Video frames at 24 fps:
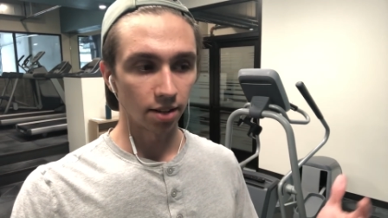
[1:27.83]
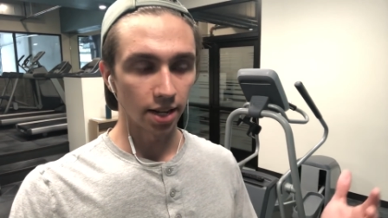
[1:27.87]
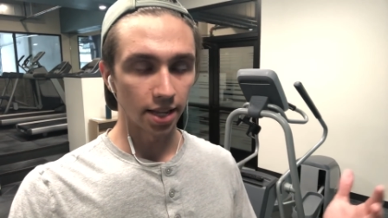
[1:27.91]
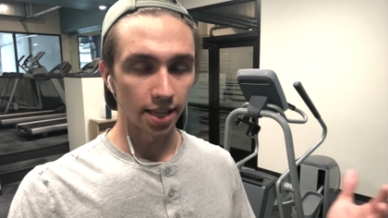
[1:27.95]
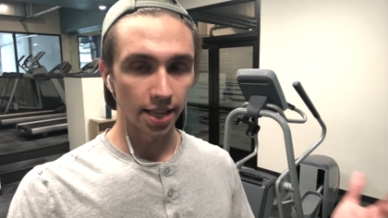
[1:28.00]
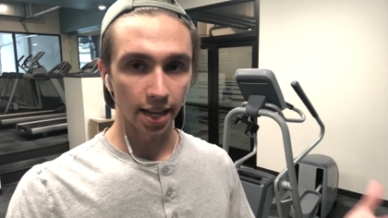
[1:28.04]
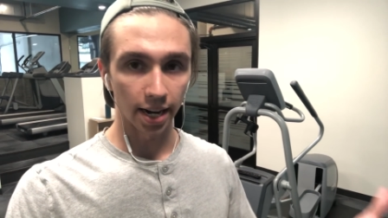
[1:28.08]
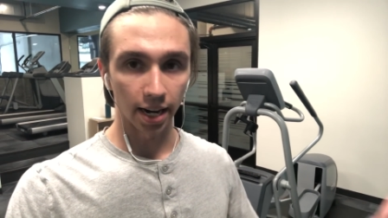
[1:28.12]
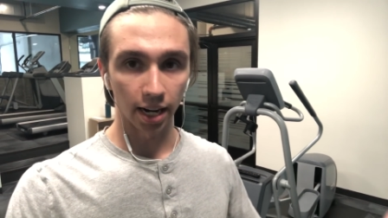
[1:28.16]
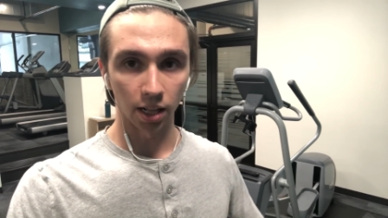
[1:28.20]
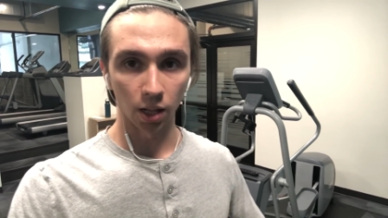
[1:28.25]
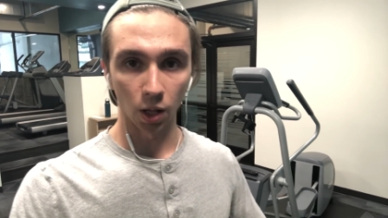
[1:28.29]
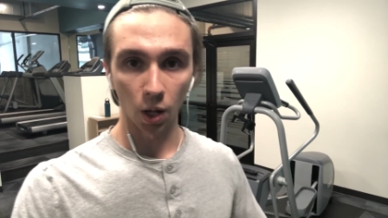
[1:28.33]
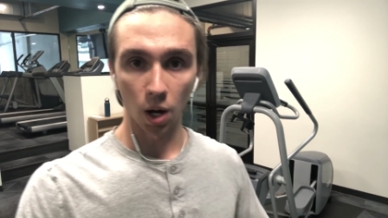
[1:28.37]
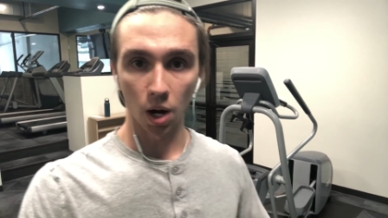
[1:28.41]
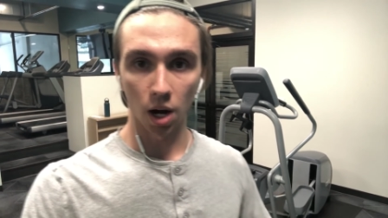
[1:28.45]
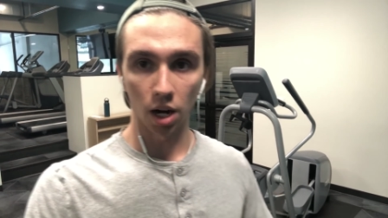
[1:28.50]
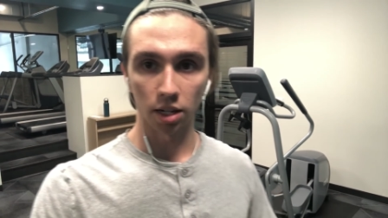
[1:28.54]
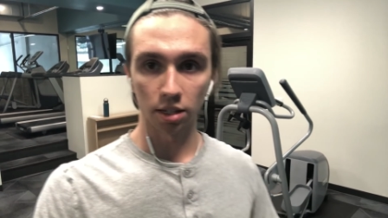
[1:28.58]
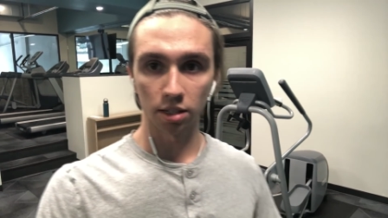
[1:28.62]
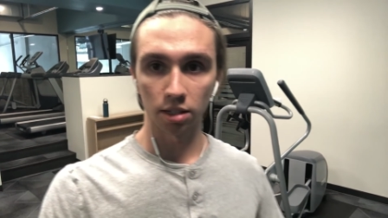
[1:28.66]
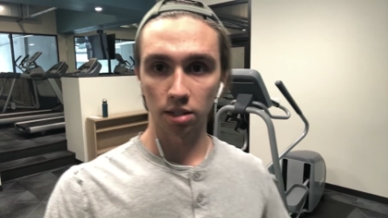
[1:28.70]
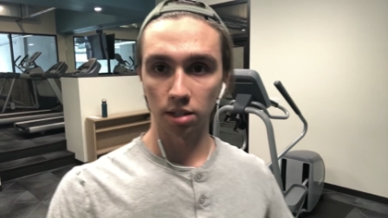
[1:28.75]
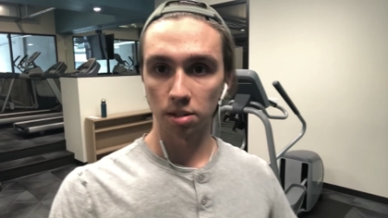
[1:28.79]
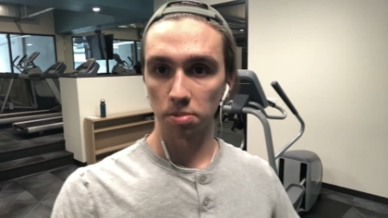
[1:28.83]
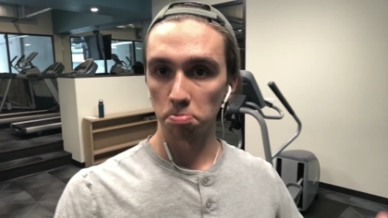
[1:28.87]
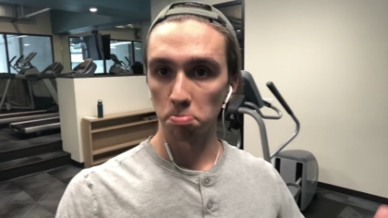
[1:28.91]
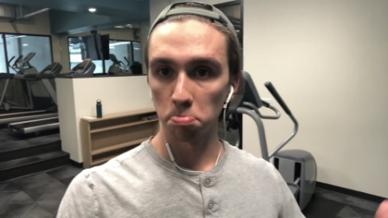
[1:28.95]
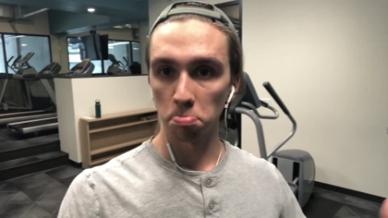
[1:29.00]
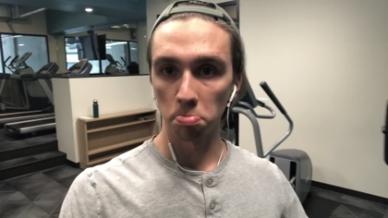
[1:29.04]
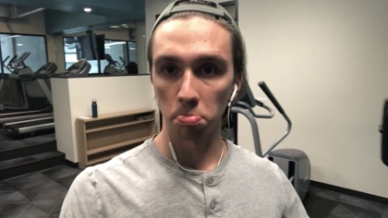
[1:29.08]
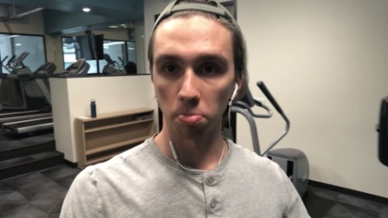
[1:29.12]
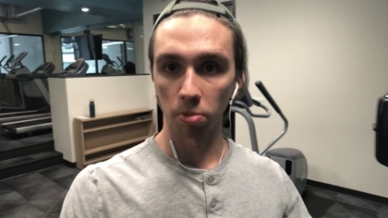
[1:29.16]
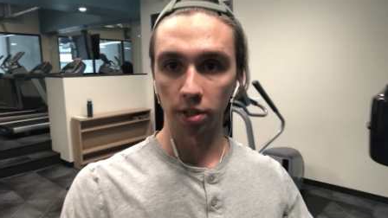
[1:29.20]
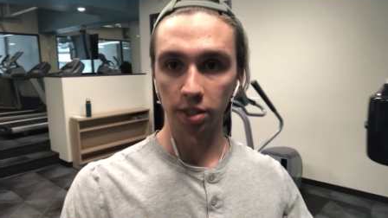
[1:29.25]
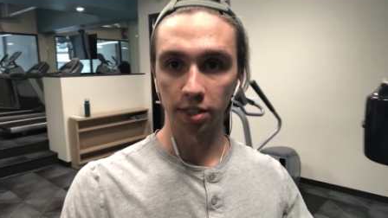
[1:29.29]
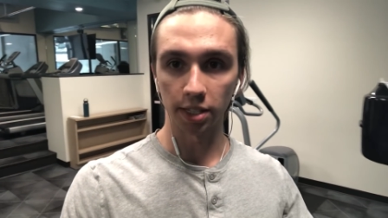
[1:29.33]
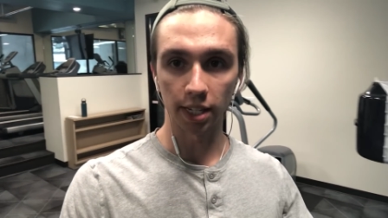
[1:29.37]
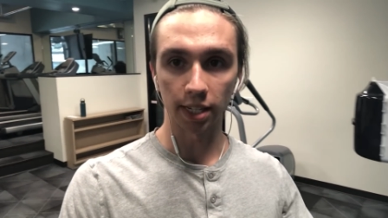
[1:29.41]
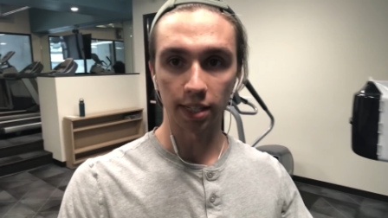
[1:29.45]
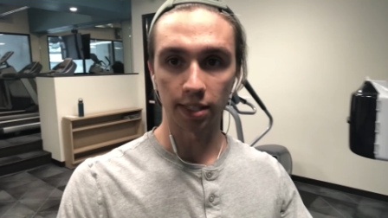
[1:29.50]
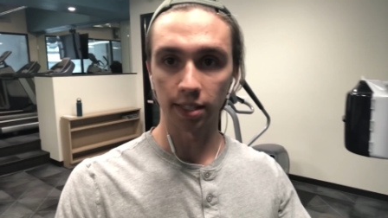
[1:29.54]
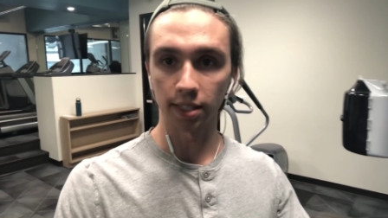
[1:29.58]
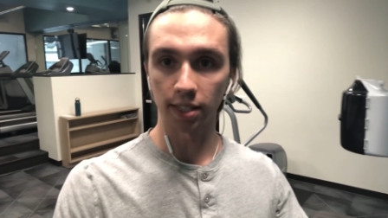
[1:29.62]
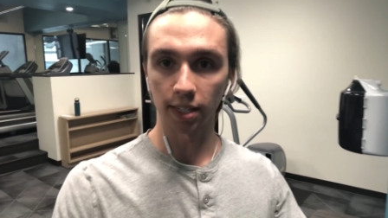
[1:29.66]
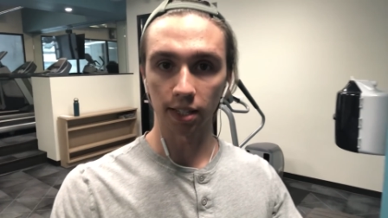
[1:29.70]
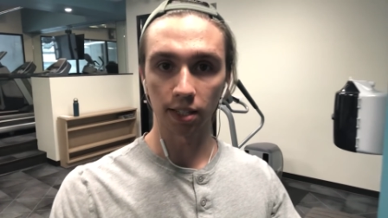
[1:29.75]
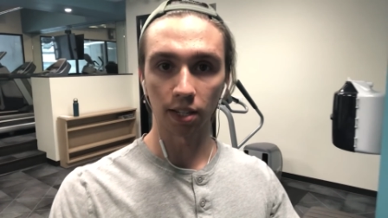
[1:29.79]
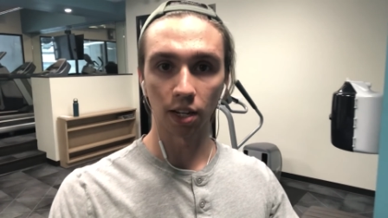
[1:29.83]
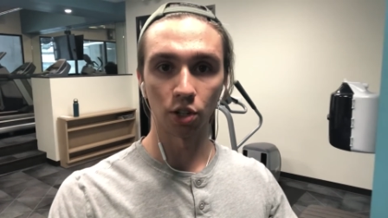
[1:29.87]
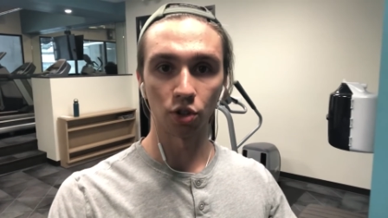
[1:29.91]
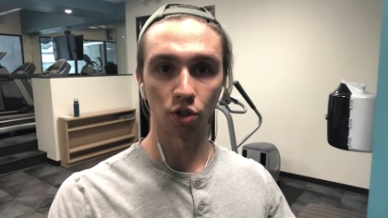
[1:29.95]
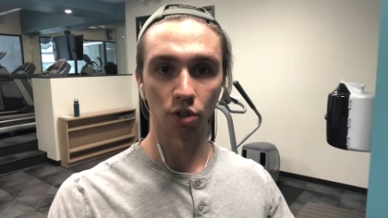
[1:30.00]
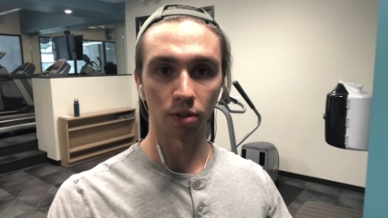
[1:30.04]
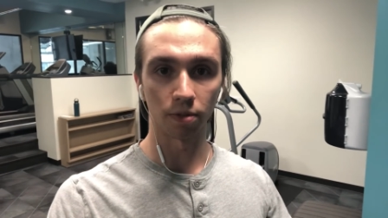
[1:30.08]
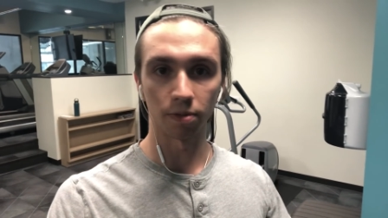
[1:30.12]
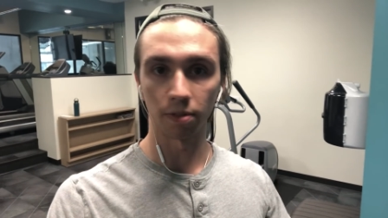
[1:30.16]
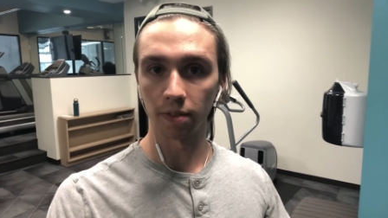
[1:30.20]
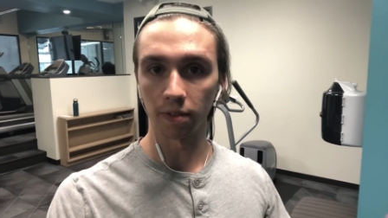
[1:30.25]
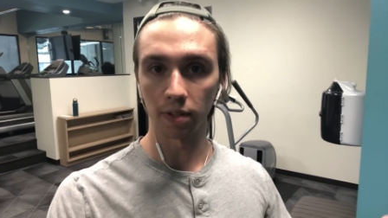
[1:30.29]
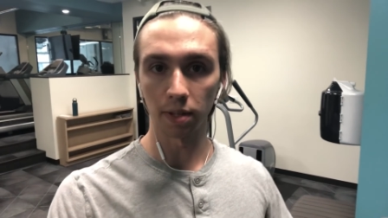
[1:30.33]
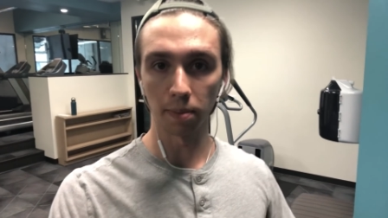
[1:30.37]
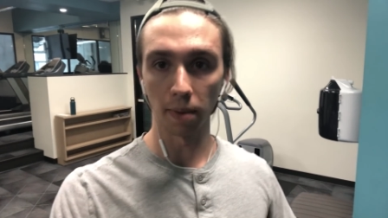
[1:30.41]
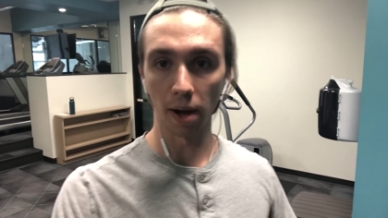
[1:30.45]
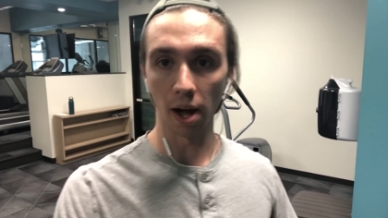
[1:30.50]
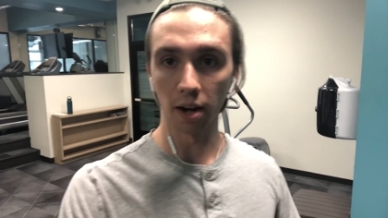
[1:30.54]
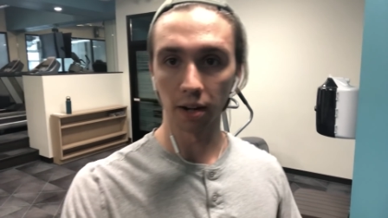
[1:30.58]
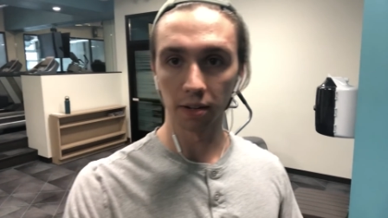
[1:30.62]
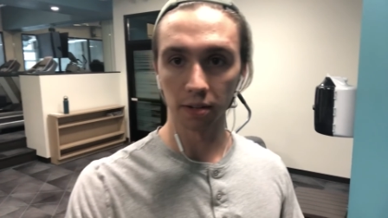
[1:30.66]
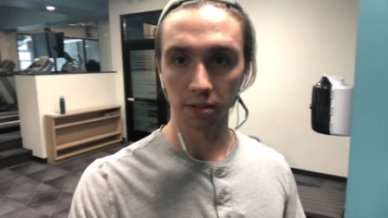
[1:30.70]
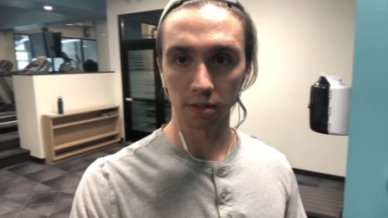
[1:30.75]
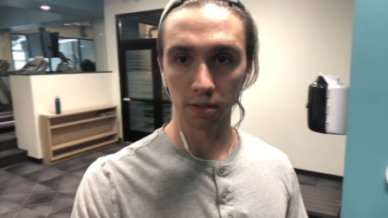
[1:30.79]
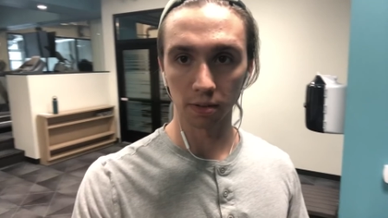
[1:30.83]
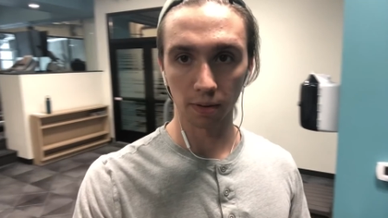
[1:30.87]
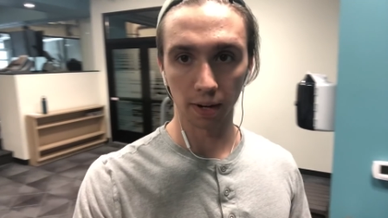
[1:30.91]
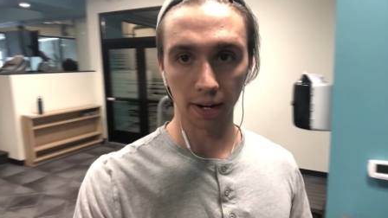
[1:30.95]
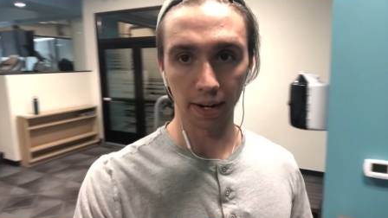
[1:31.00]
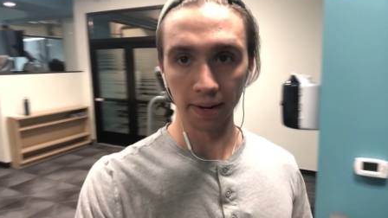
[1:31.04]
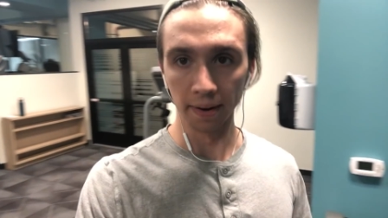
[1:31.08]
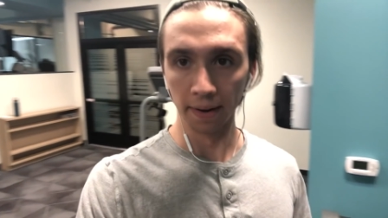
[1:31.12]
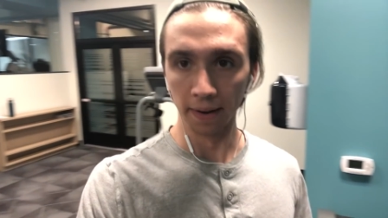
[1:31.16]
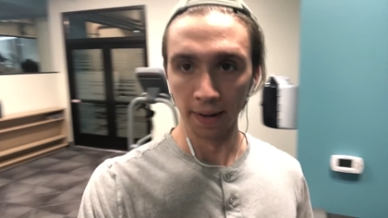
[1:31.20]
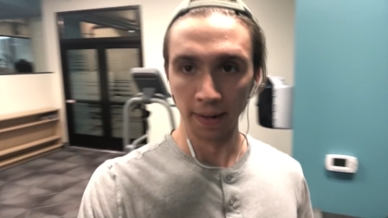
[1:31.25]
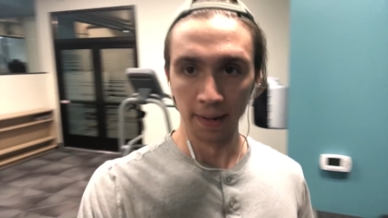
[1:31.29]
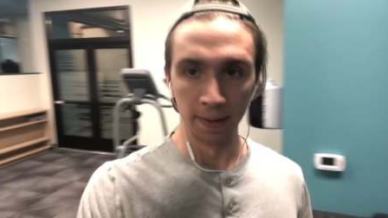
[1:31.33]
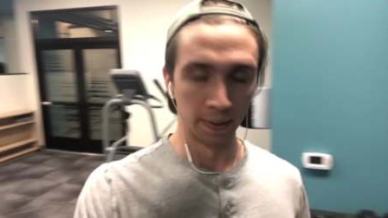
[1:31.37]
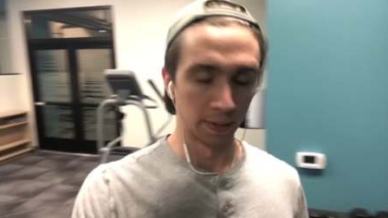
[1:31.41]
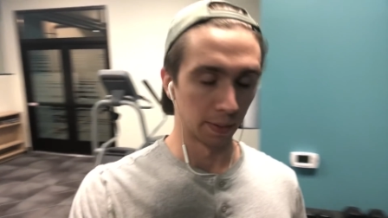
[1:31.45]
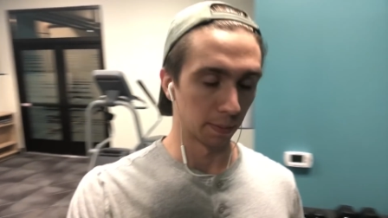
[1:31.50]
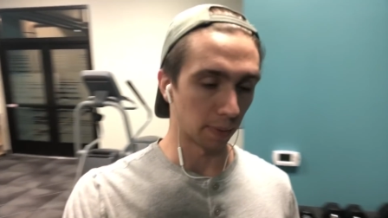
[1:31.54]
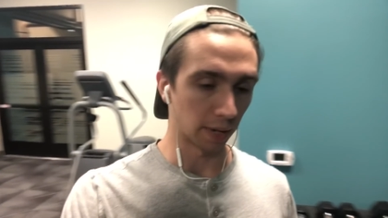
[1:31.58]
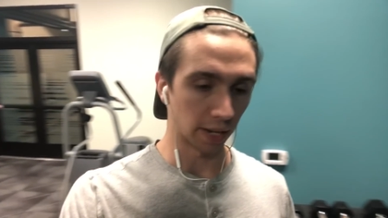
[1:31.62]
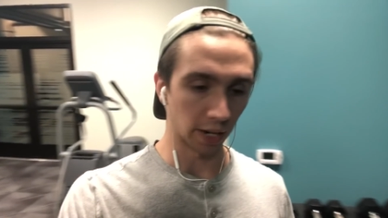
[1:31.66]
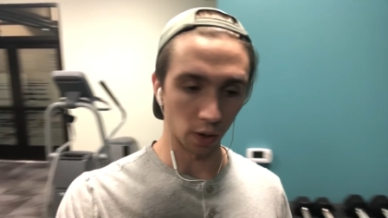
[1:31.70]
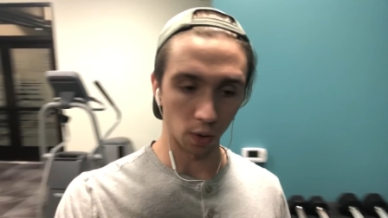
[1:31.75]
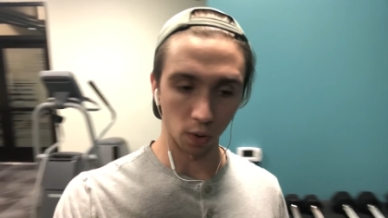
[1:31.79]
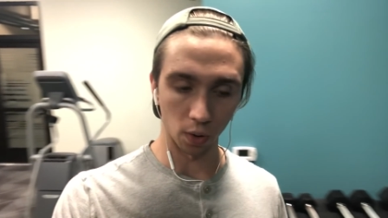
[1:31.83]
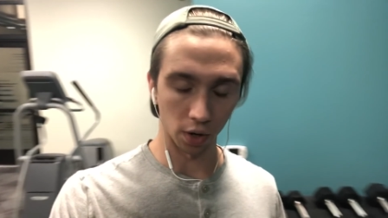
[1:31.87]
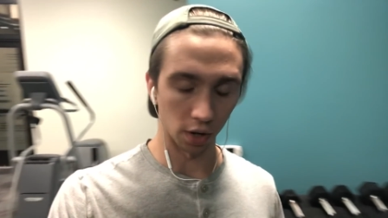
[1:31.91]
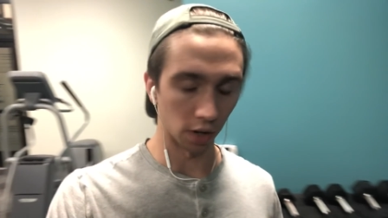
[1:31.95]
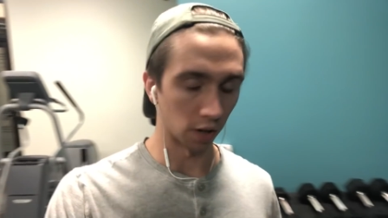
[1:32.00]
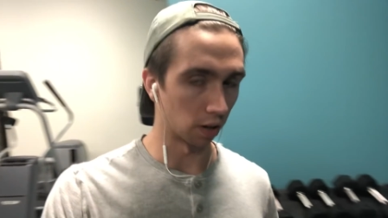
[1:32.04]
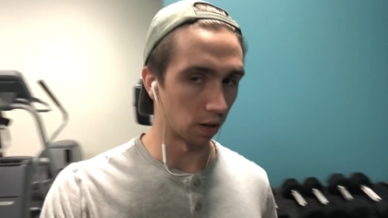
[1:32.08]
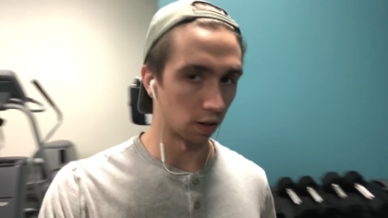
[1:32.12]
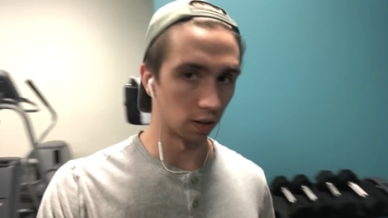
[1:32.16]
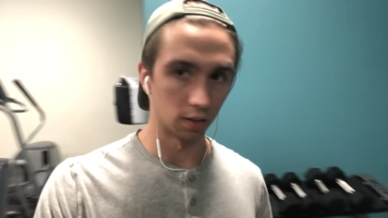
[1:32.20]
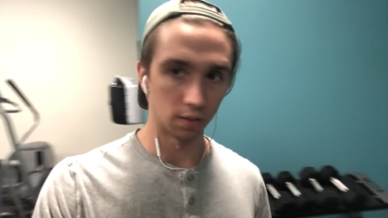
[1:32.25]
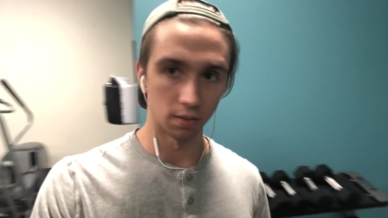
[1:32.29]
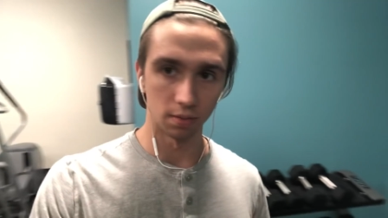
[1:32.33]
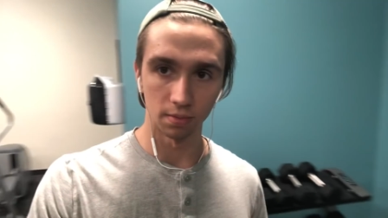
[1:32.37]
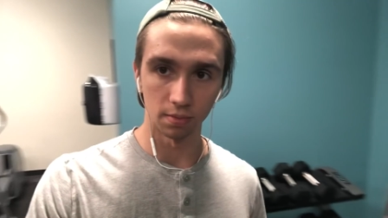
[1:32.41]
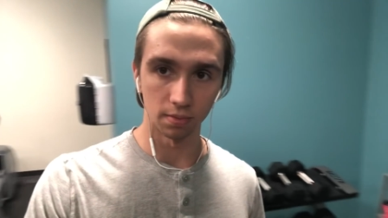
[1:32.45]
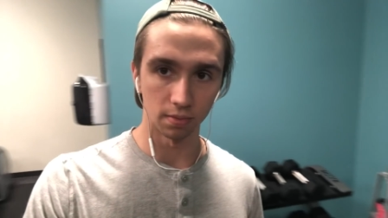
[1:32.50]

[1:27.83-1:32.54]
and that I lost, let's say, $650, right? But I order,